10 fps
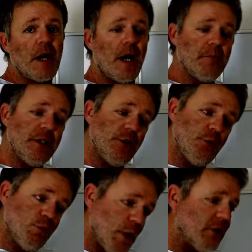I mean,
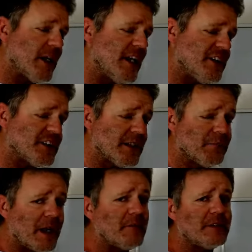you will get into the
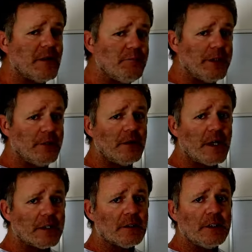bite with them
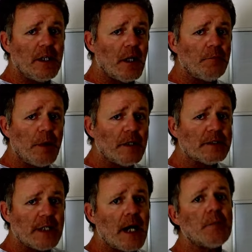periodically up on
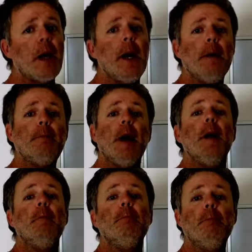top,
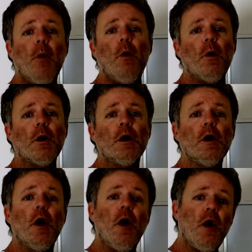but more
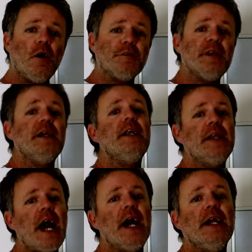often than
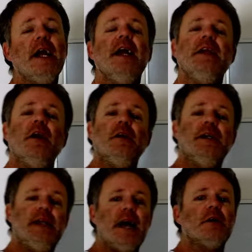not, they're
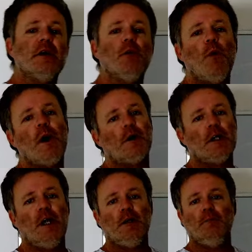down in the water
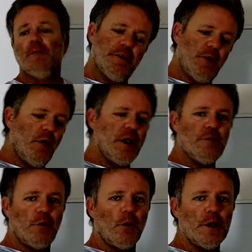column, 30,
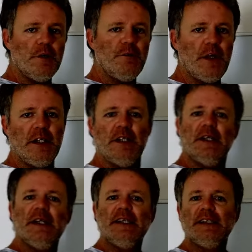40 feet,
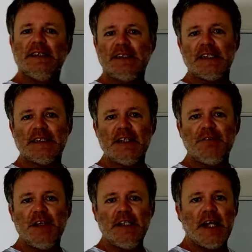60
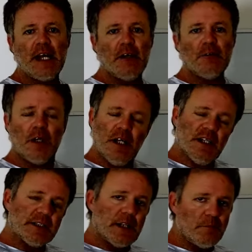feet down,
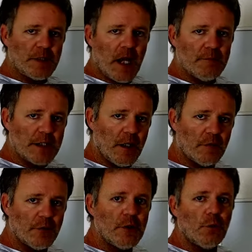sometimes
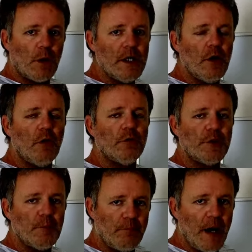hovering right over
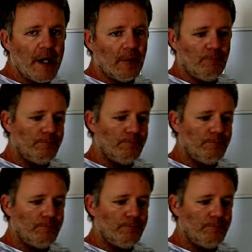the bottom.